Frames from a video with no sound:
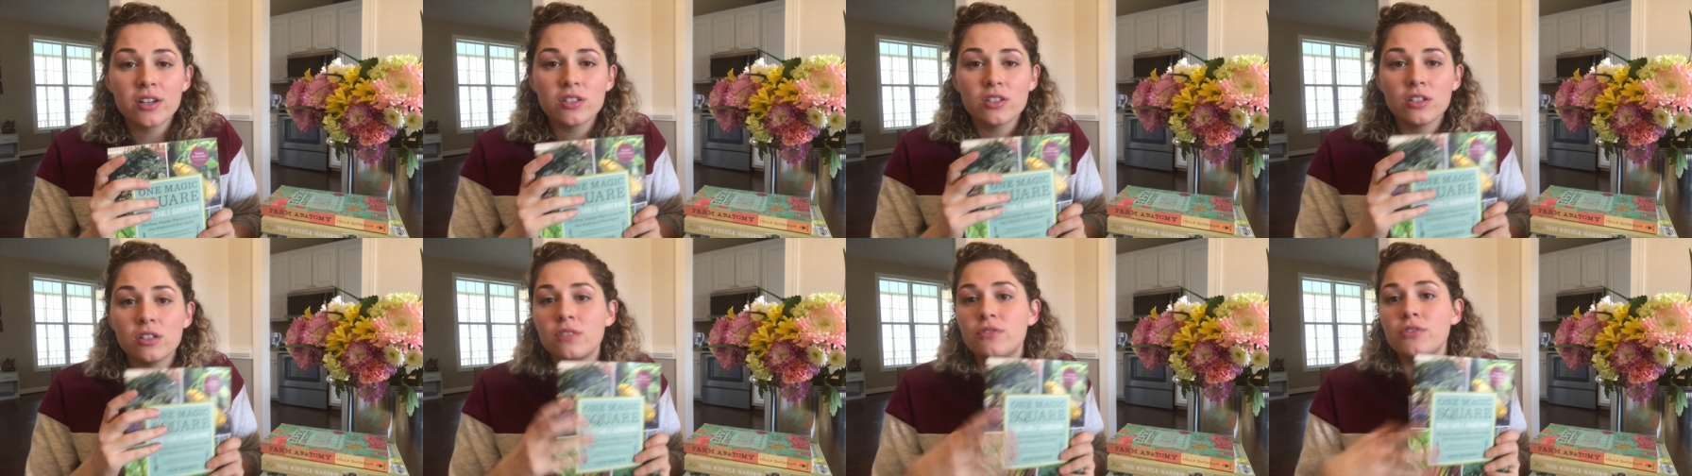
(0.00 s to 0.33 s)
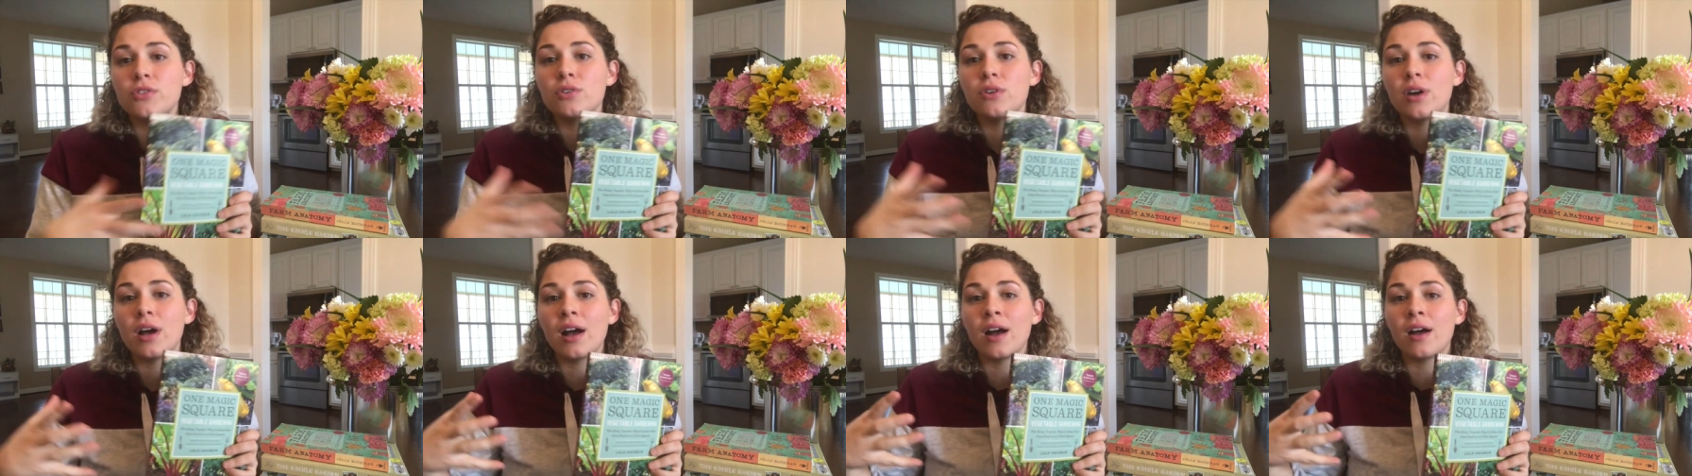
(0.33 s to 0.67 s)
So if
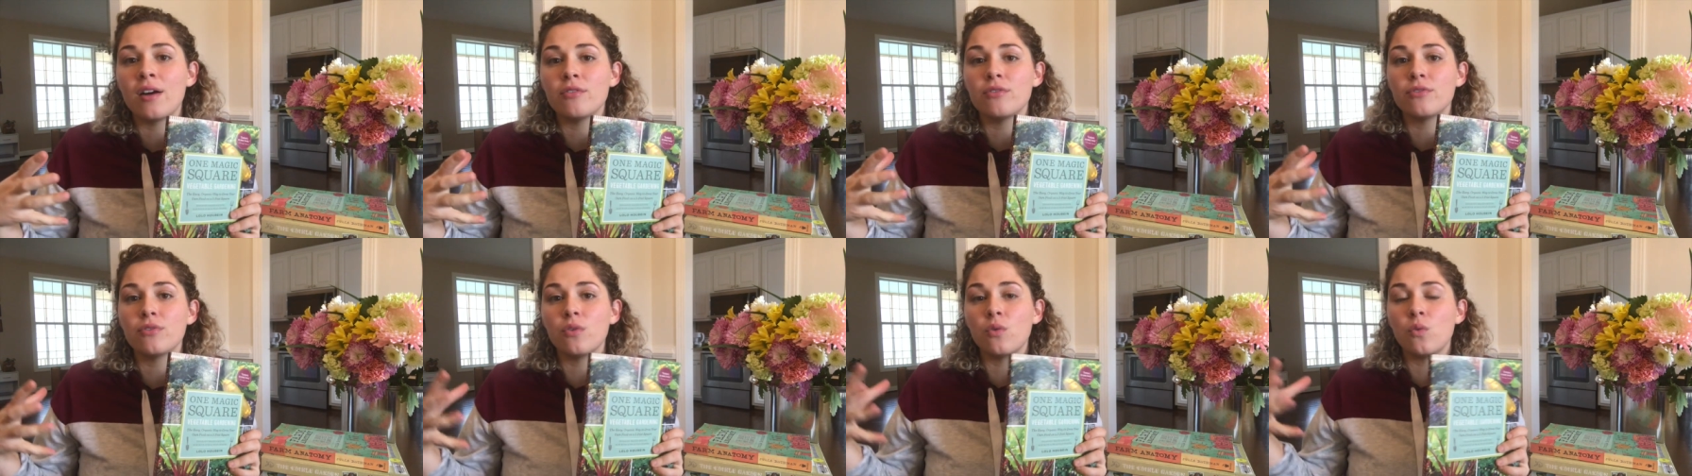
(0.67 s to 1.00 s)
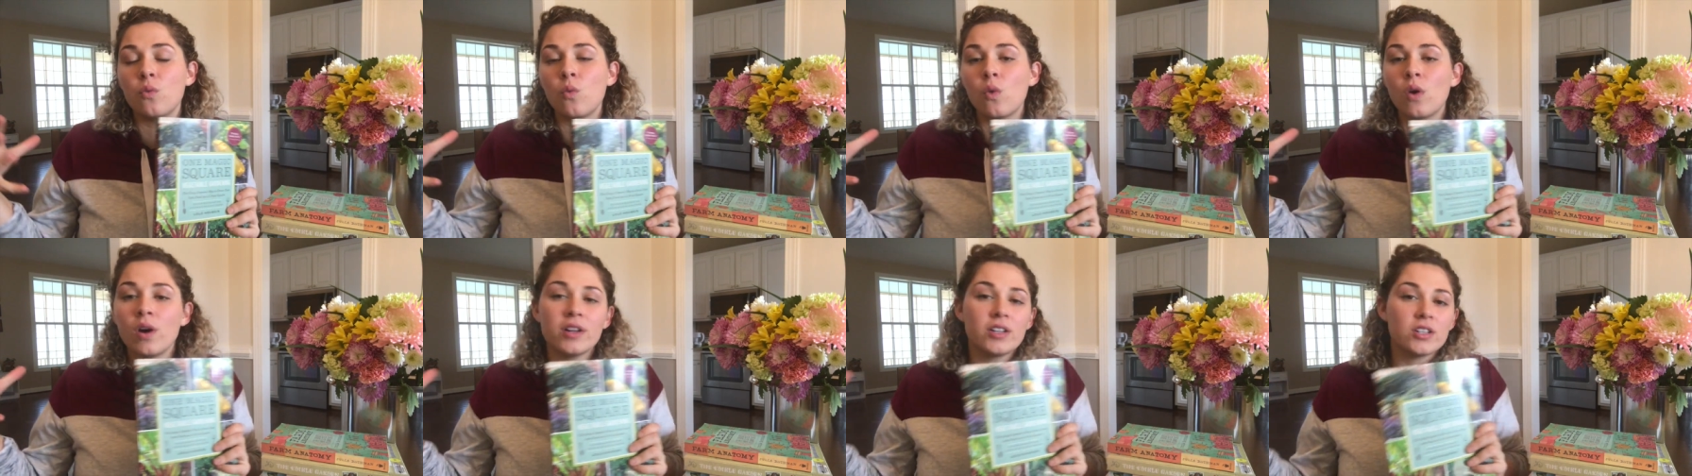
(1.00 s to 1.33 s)
you have
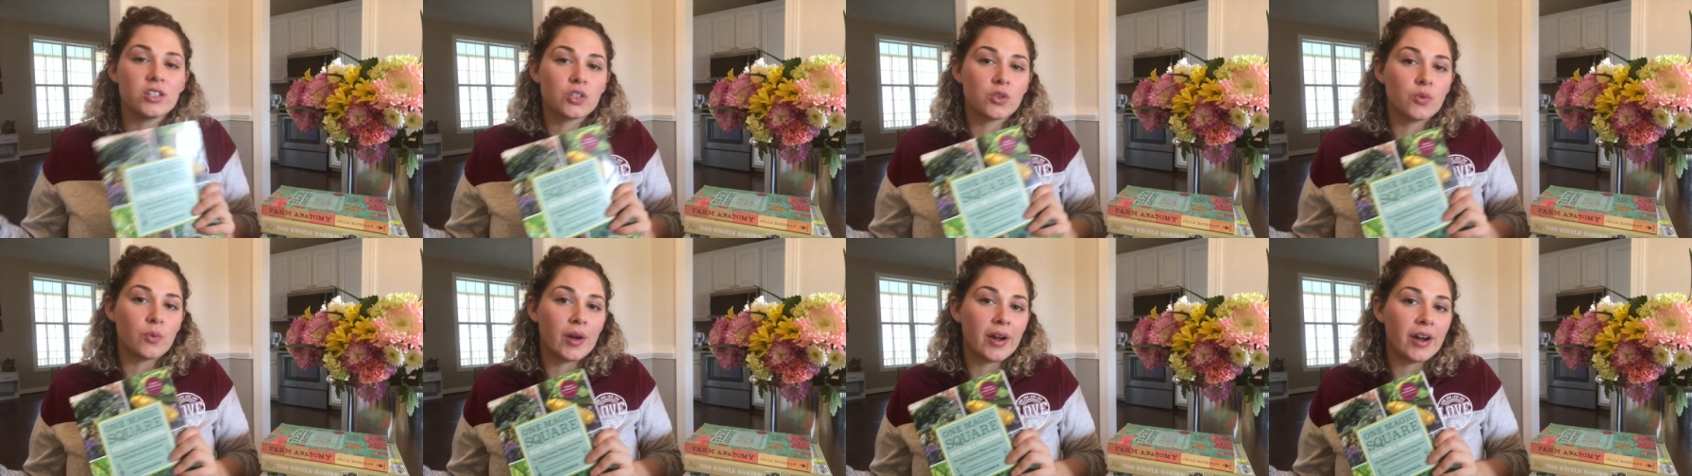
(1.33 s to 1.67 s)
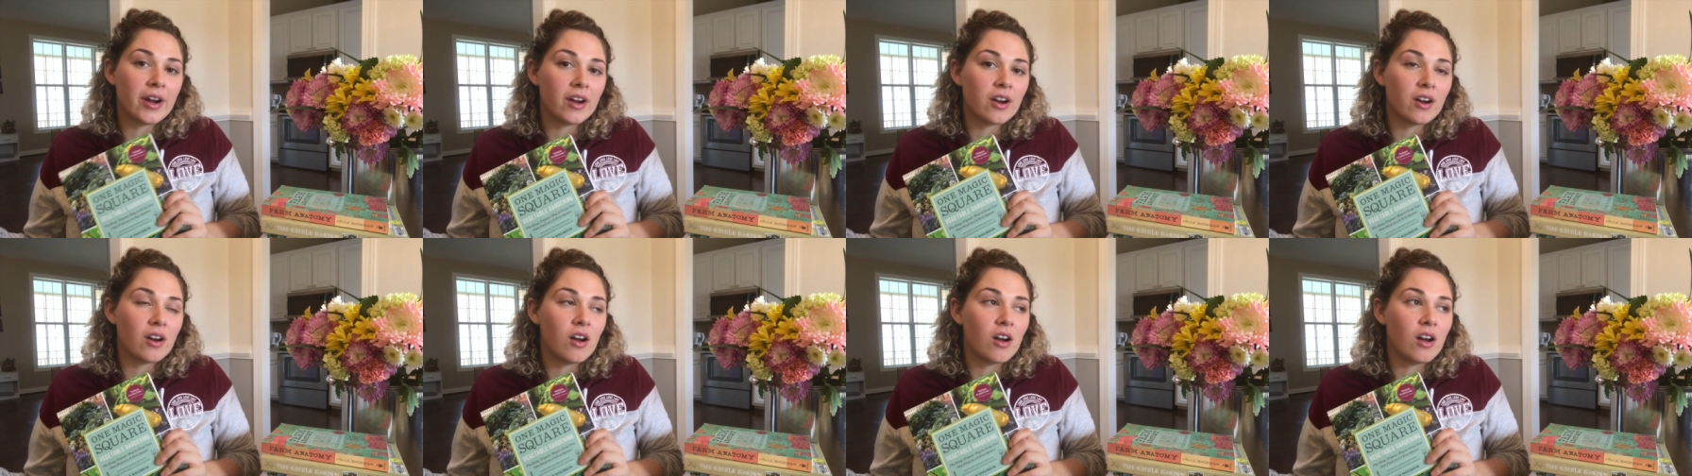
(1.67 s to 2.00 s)
one
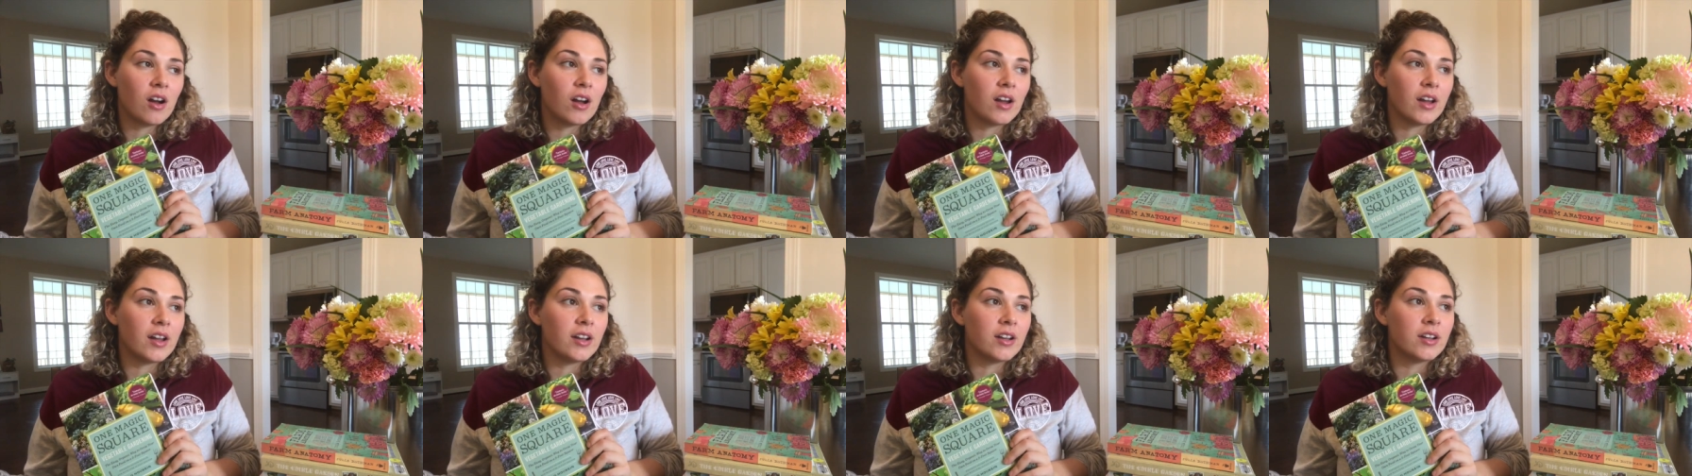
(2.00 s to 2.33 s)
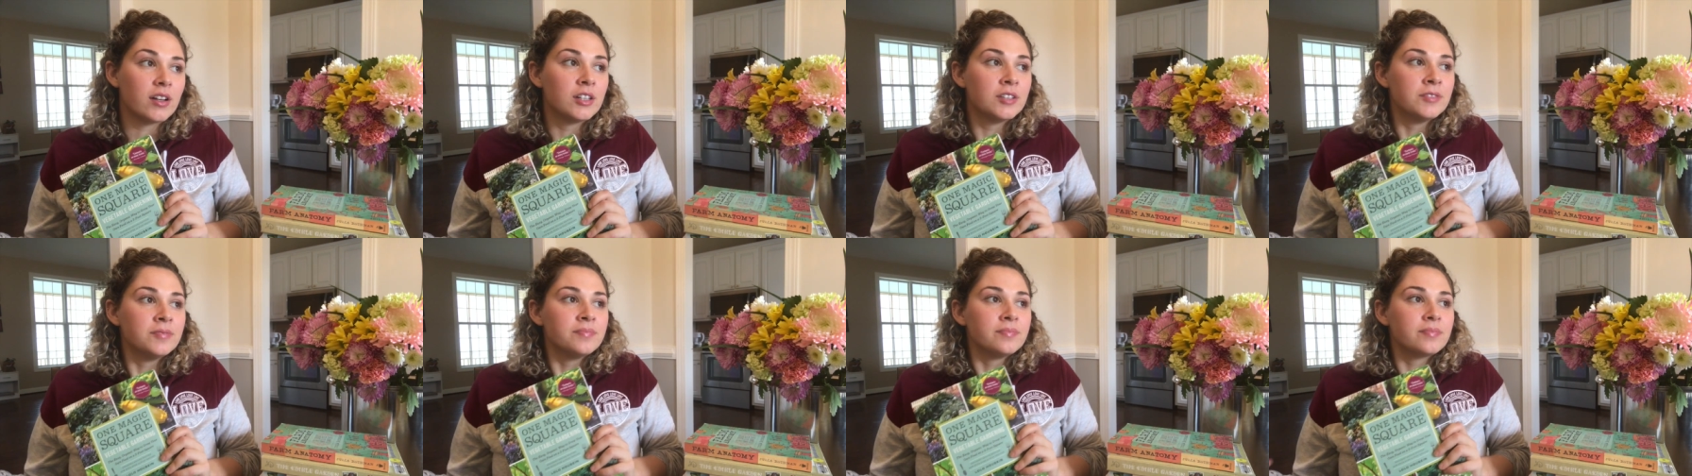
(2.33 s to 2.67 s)
square on